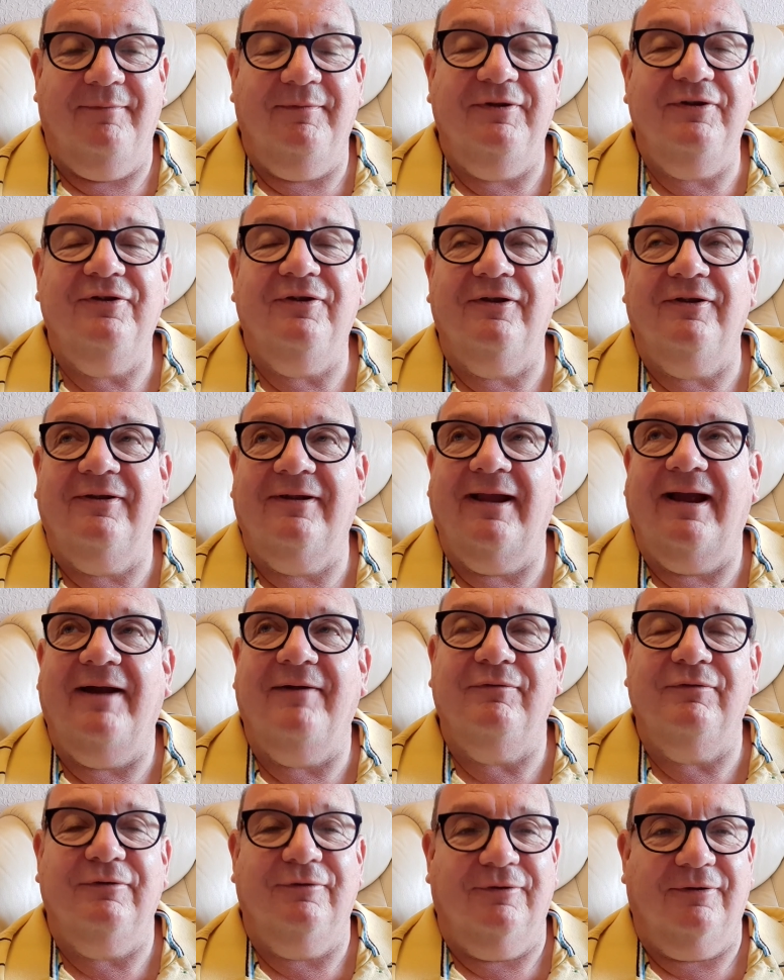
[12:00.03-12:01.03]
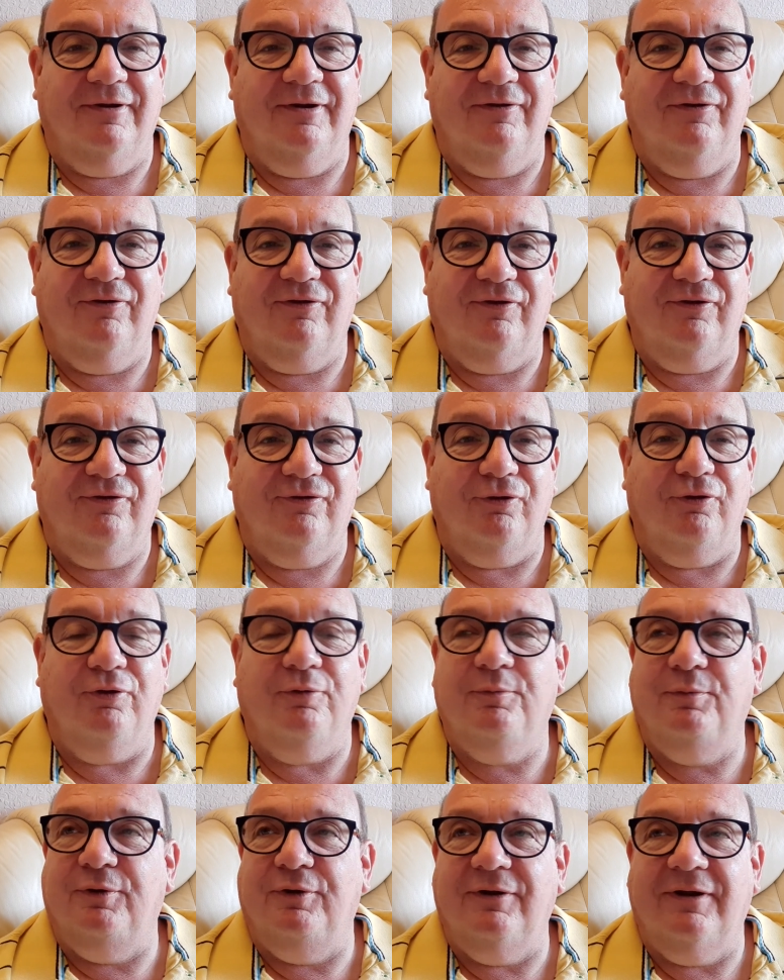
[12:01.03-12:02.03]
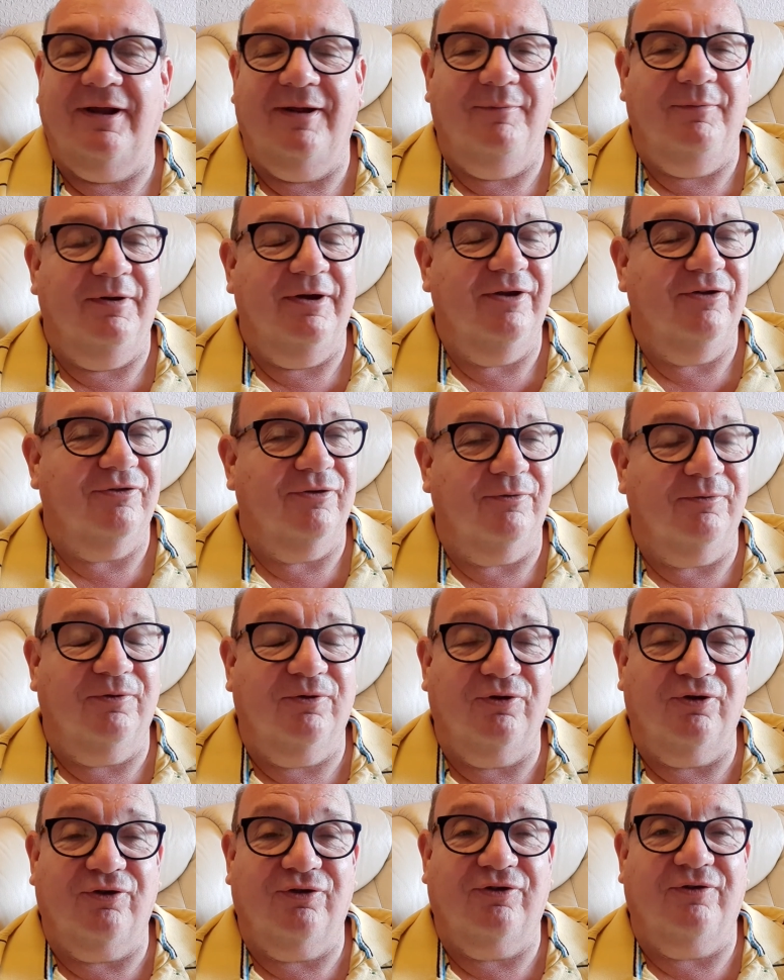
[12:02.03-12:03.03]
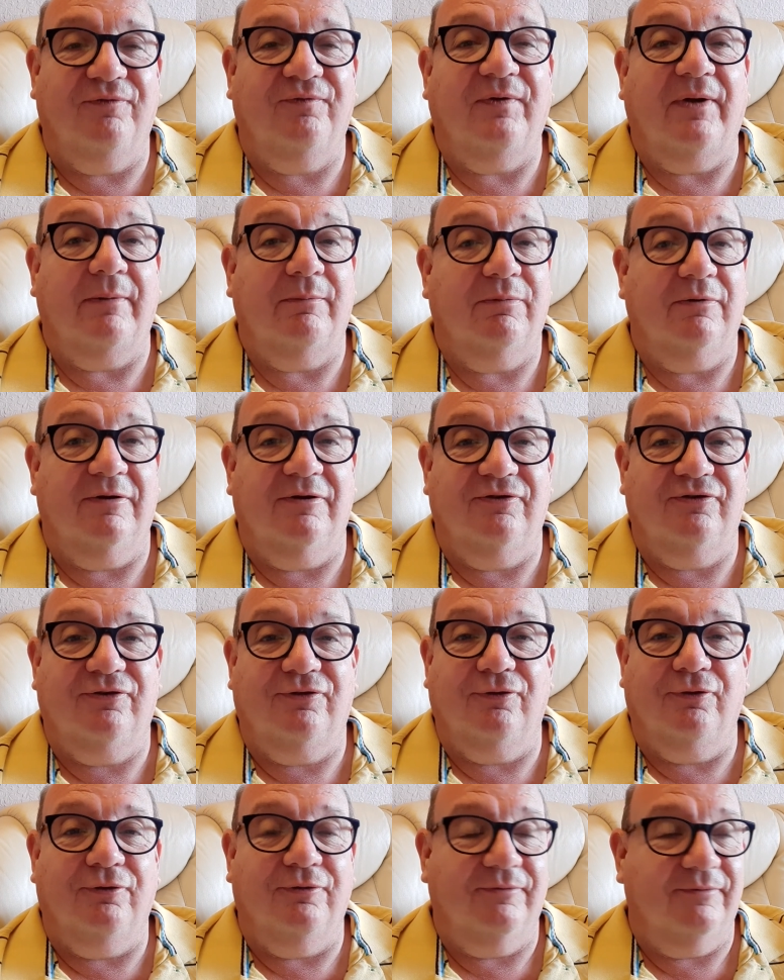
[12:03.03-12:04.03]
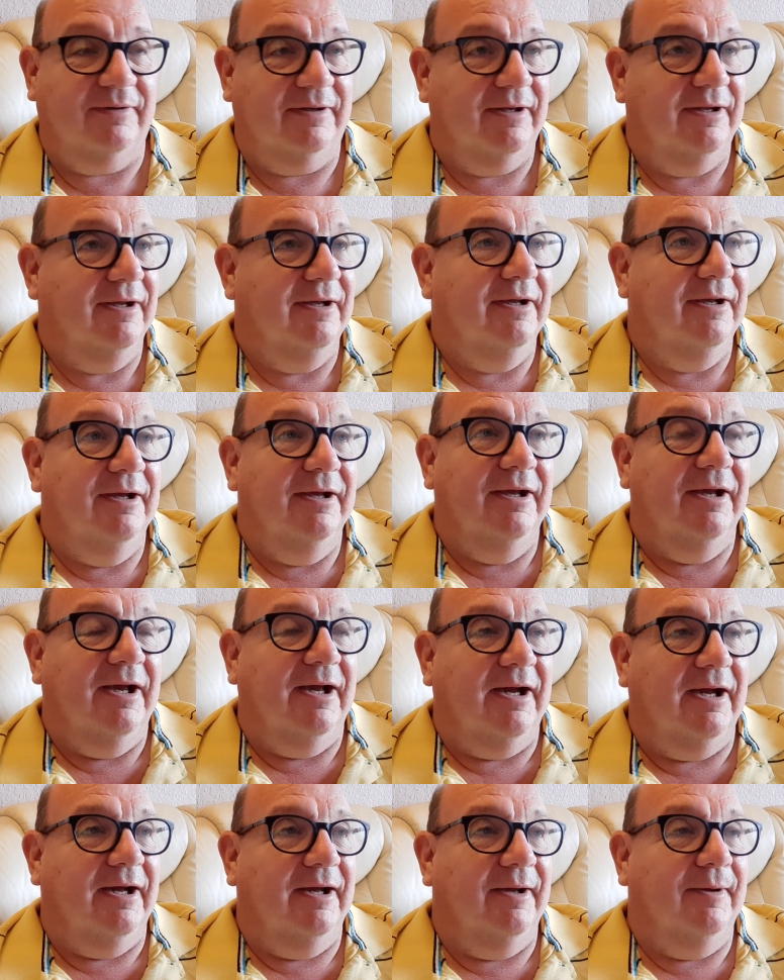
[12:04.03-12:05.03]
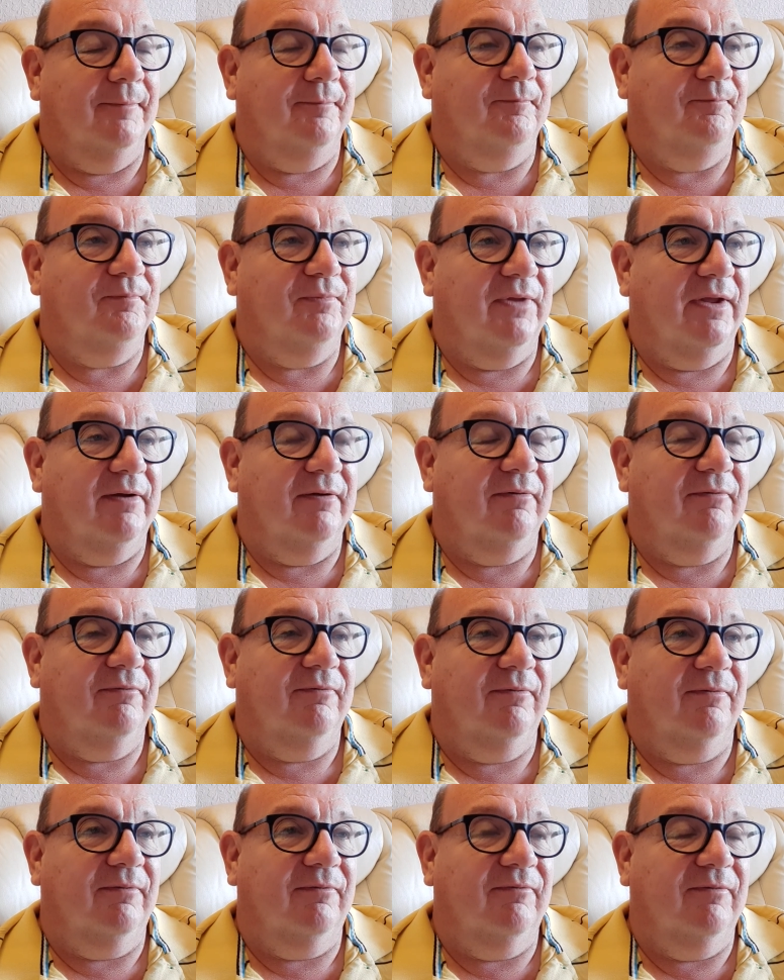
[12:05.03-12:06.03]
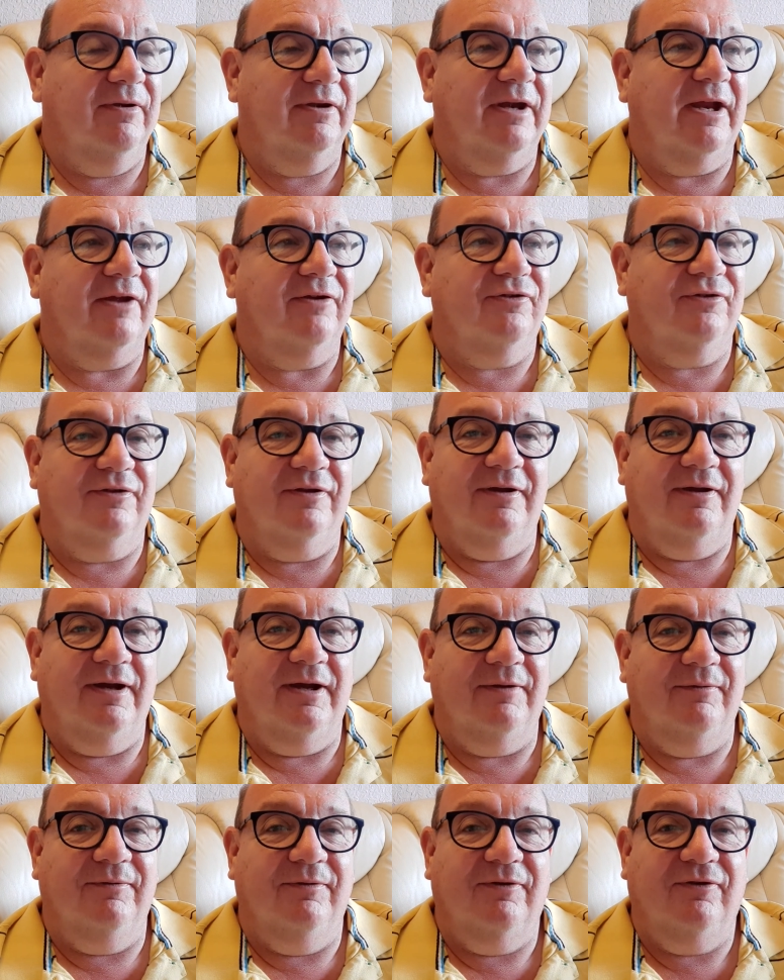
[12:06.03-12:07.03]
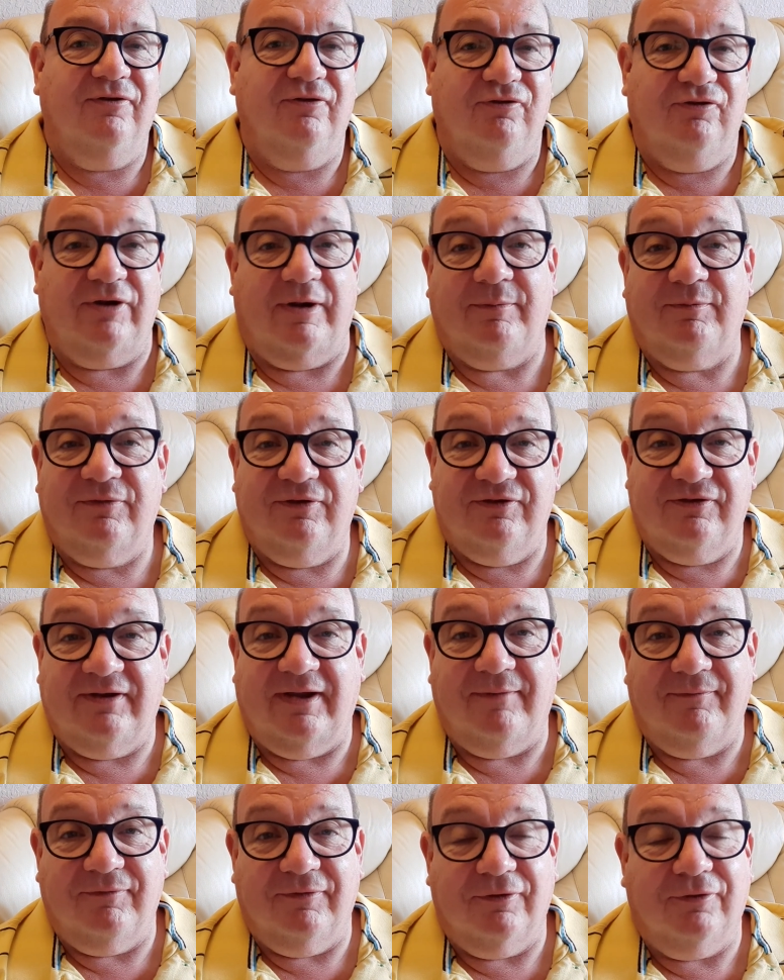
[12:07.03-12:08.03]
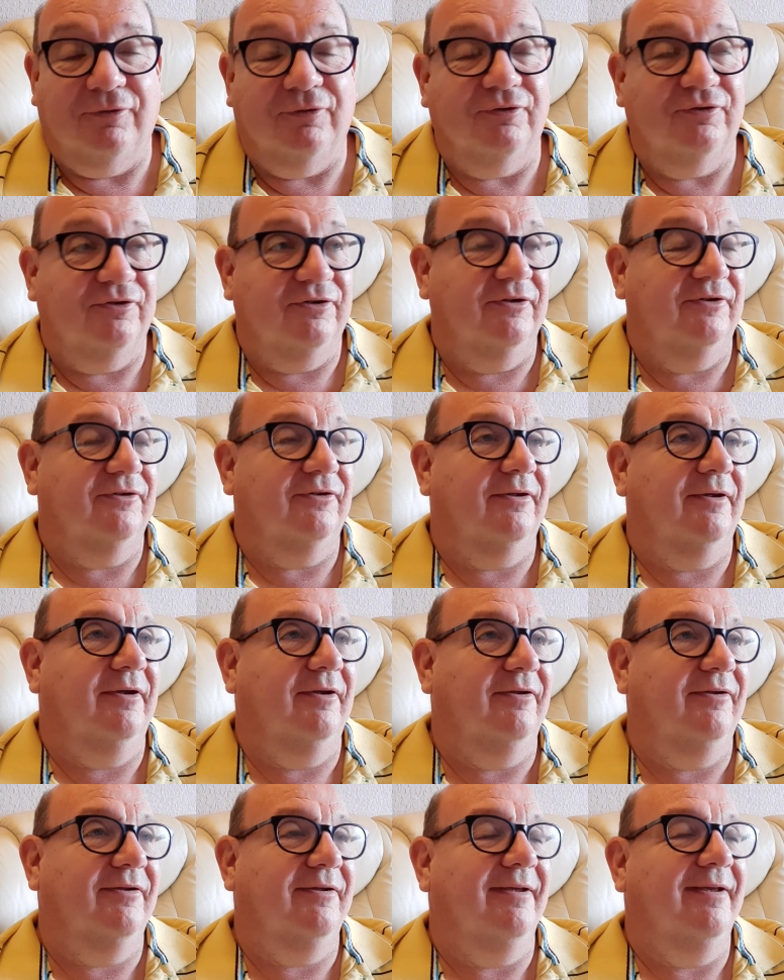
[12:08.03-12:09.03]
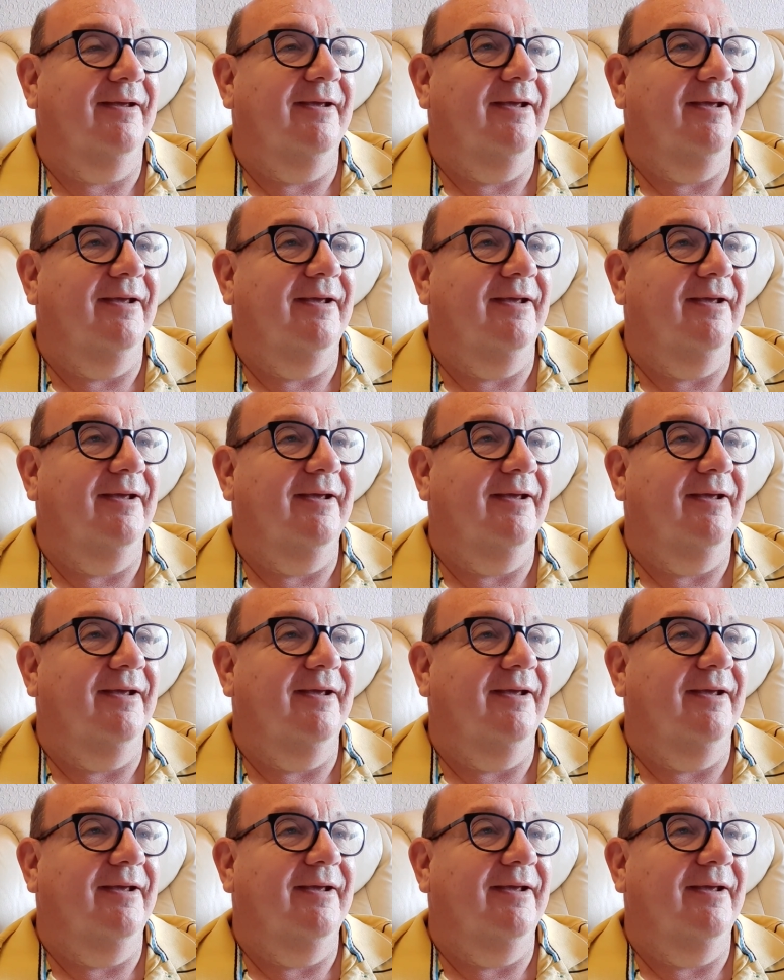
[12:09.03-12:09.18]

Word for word: mean, have a look. It's a short book. I mean, it's a, just a fabulous story. Um, read Esther, and ch chapter seven, of course, is is